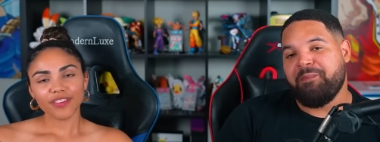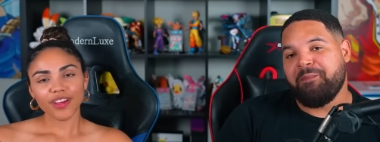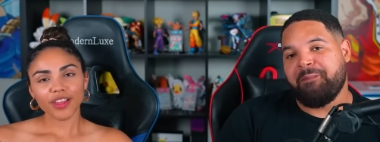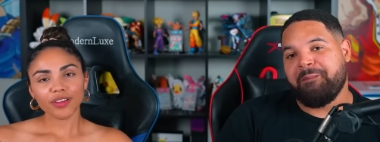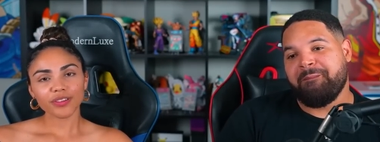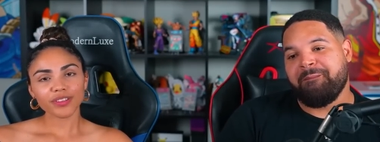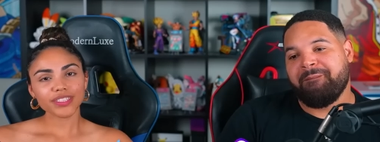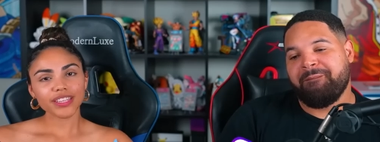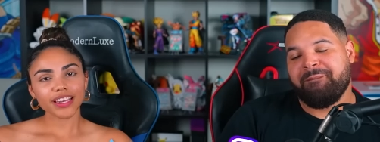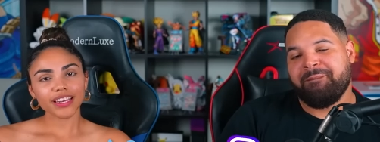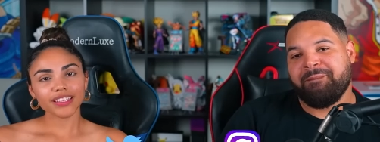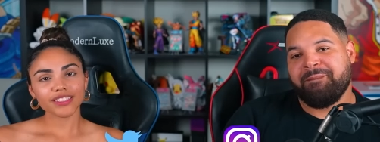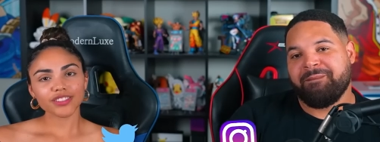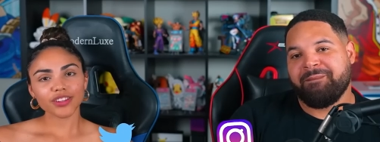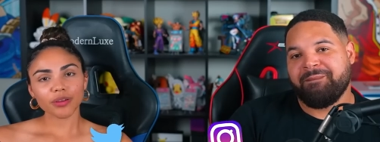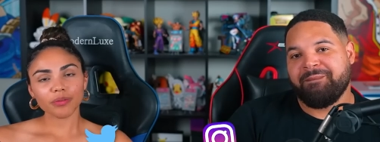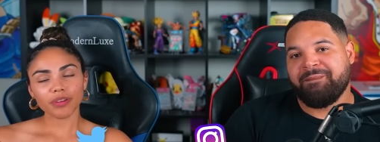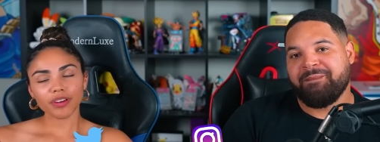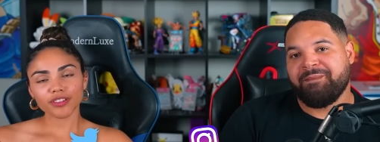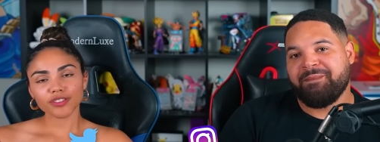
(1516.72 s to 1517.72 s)
Speaker 1: Follow us on
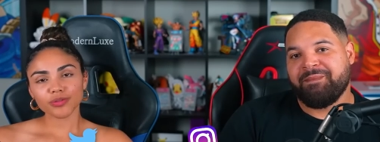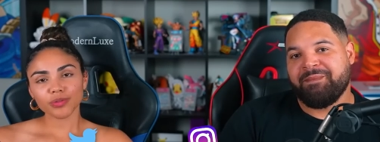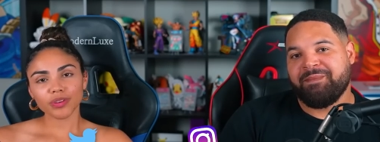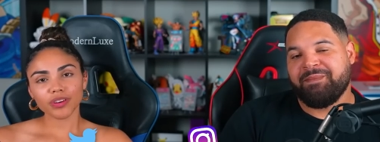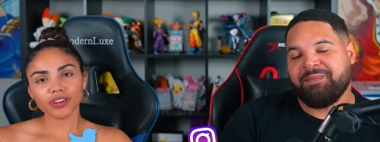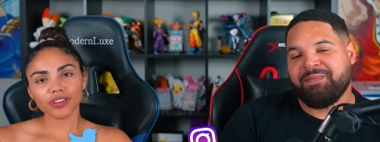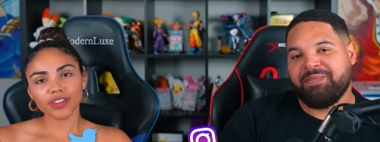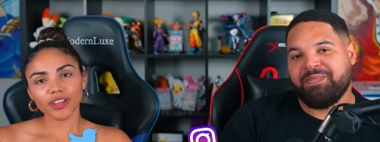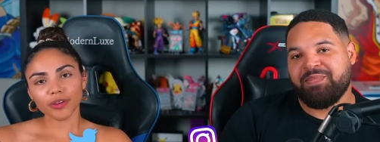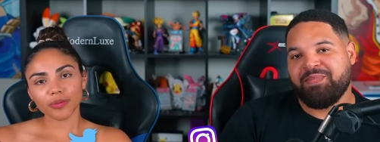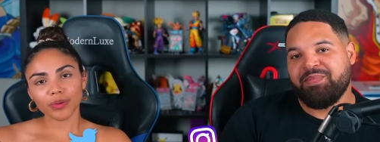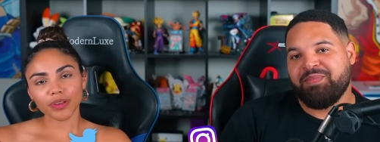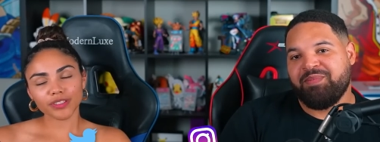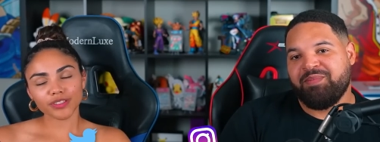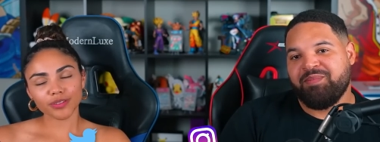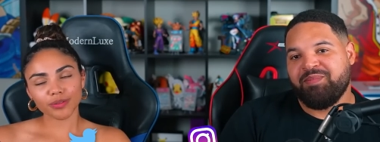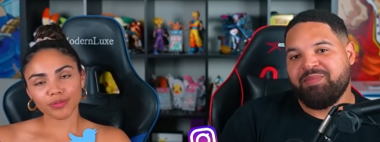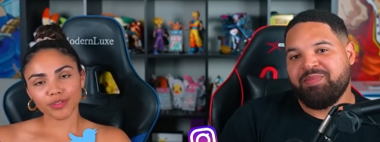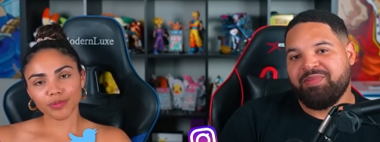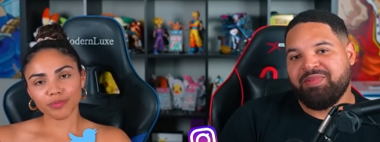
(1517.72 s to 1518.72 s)
Instagram and on Twitter. Link will be in the
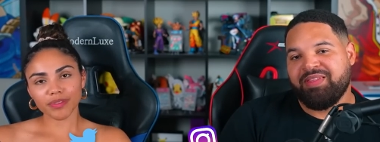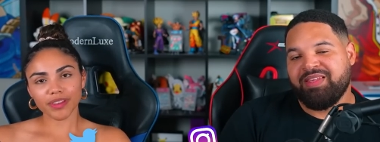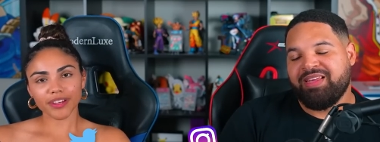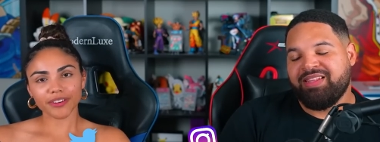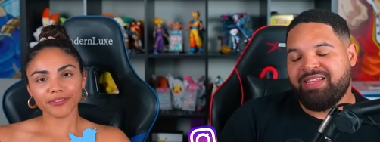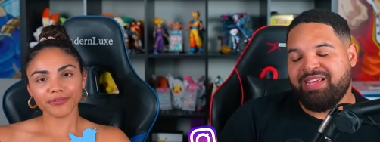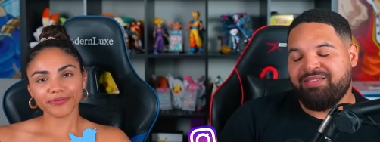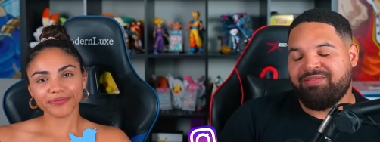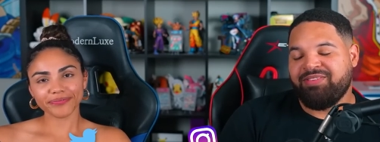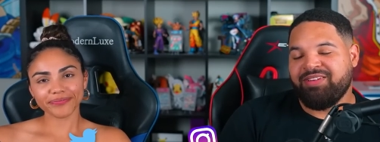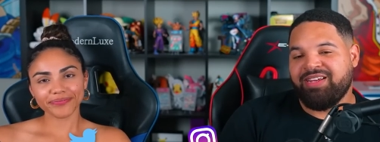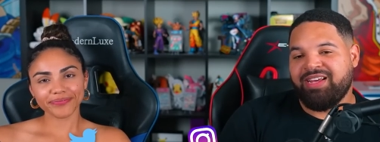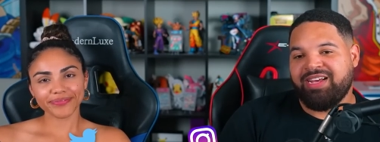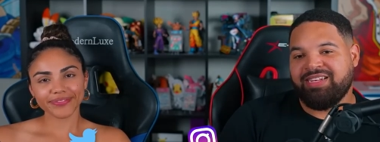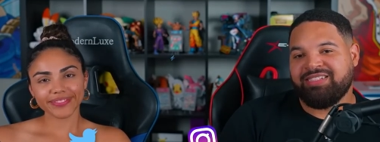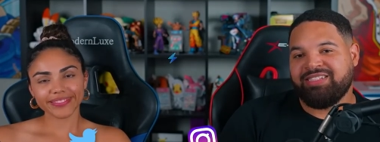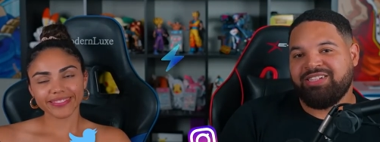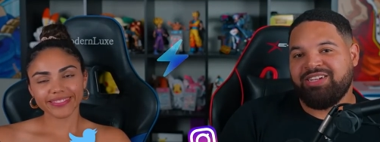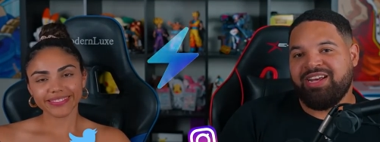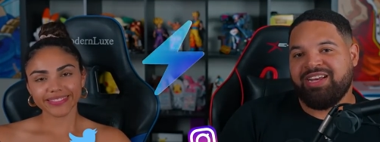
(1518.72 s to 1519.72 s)
description below.
Speaker 2: Definitely, guys.
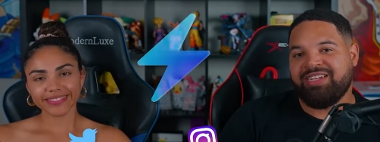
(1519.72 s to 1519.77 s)
See you